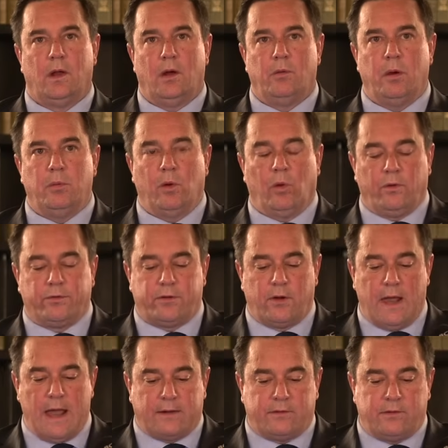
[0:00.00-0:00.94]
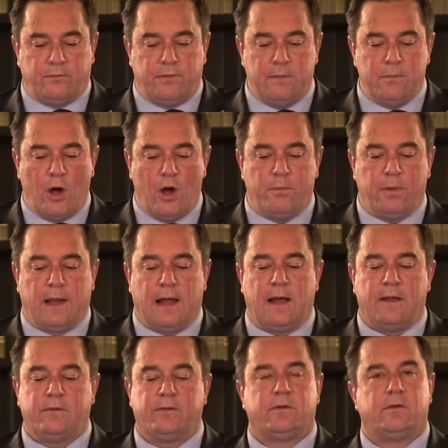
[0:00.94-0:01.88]
We will also actively
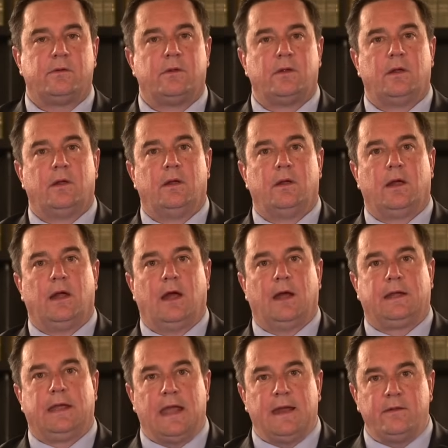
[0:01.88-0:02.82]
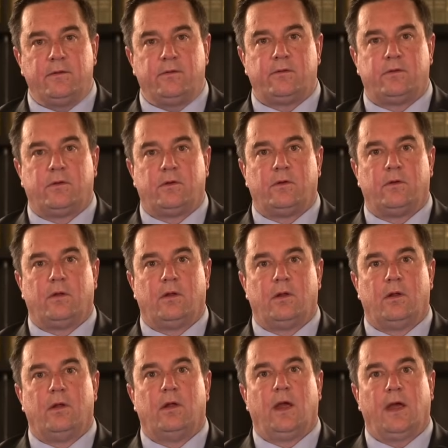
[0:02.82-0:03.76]
mobilize against
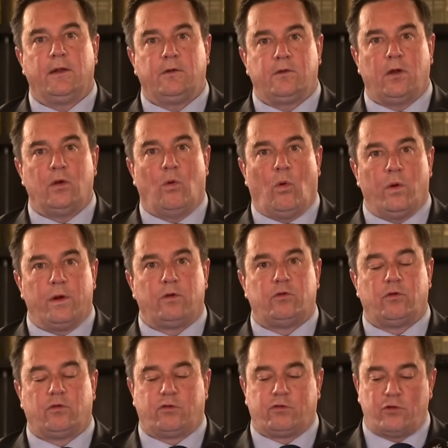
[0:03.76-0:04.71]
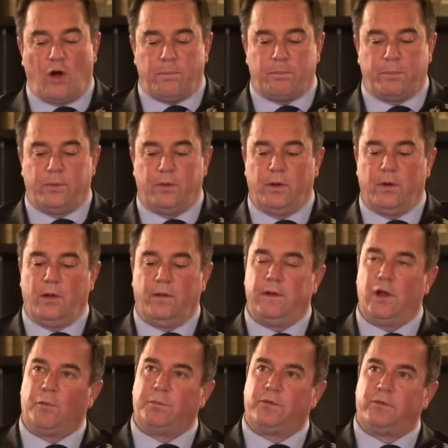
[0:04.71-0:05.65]
it in order to stop
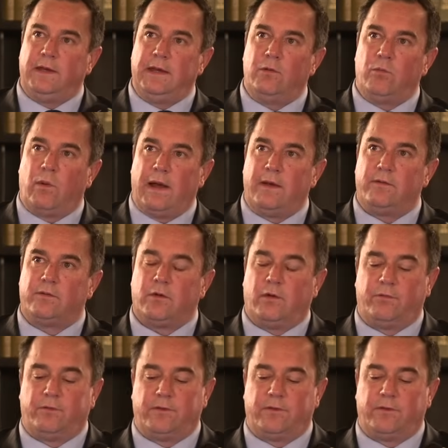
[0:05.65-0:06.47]
the obscene waste of